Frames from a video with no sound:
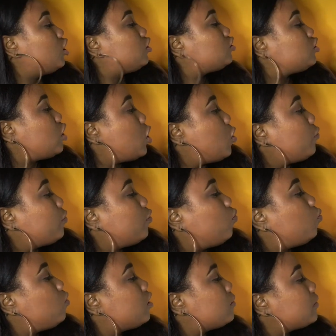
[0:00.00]
So the
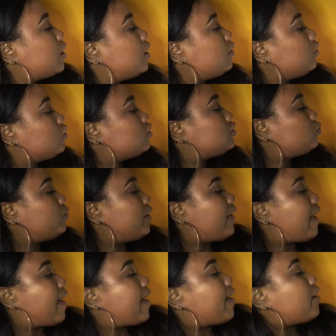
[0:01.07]
warm colors, we
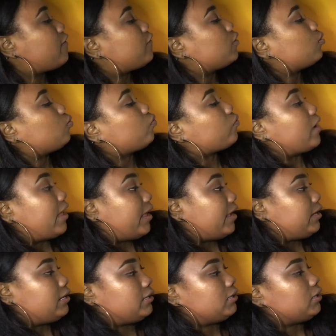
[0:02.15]
have
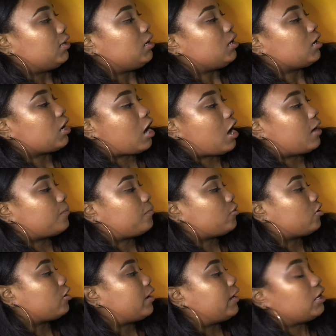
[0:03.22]
red,
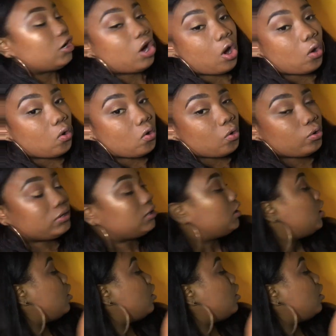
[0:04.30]
copper, and gold.